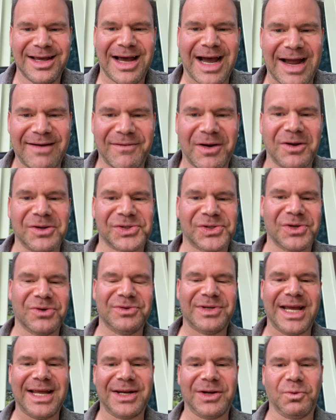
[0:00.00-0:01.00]
I've also
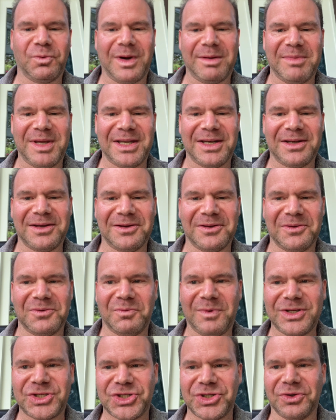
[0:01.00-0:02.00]
dated women
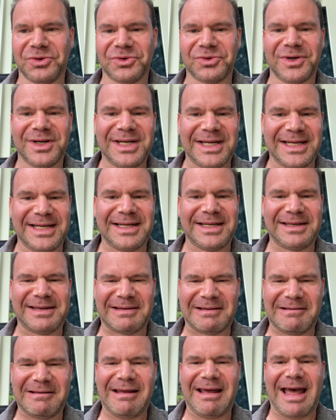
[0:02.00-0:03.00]
with children,
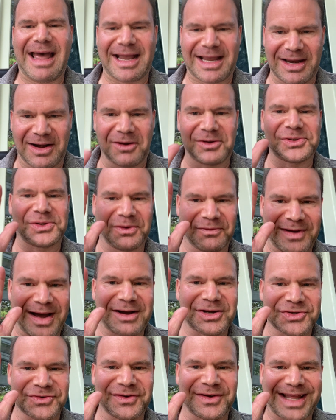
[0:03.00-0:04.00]
and I can also
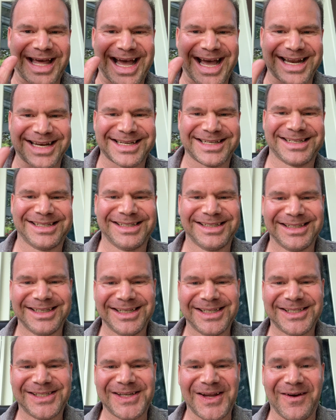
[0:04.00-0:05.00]
vouch for that.
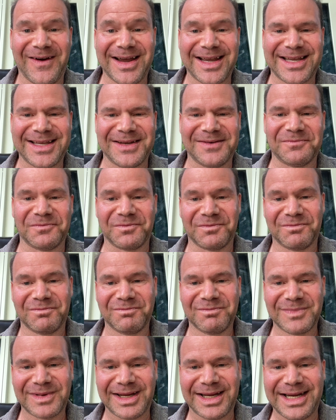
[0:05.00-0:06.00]
So I can
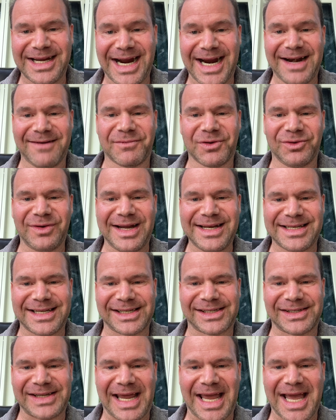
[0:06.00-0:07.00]
kind of relate to
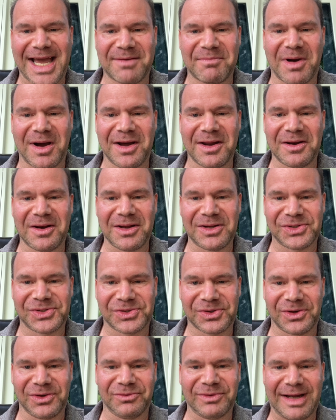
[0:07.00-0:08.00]
Sam on a
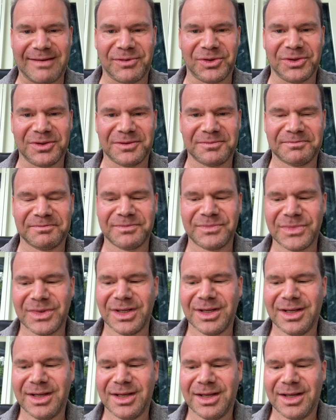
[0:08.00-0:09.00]
certain level.
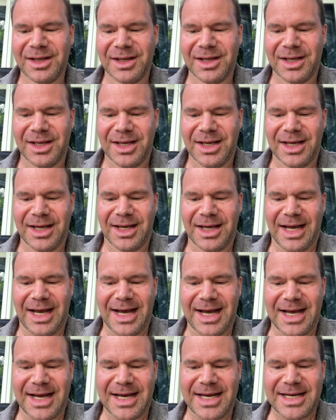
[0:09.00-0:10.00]

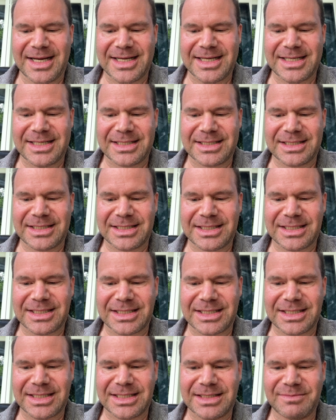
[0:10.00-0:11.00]
Uh,
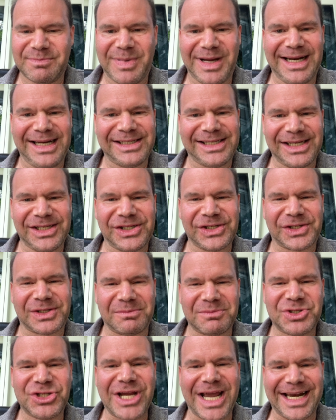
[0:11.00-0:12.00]
but he's into
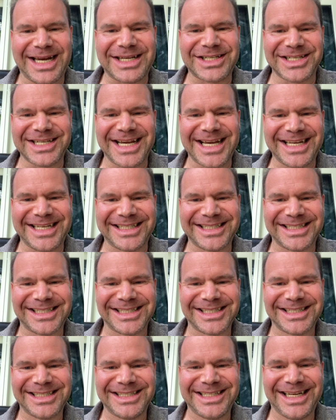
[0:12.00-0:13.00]
some shady shit.
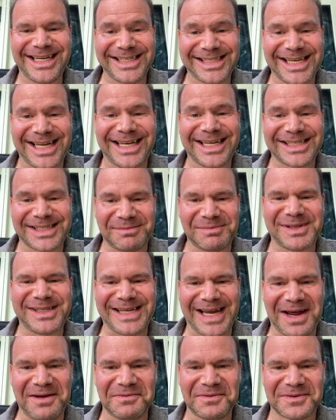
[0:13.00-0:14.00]
He's into some
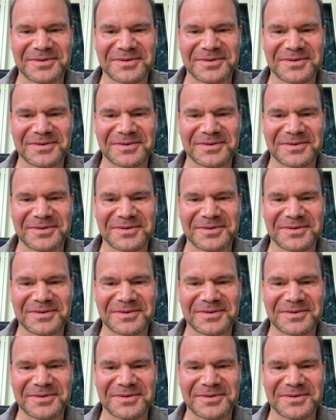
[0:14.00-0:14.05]
stuff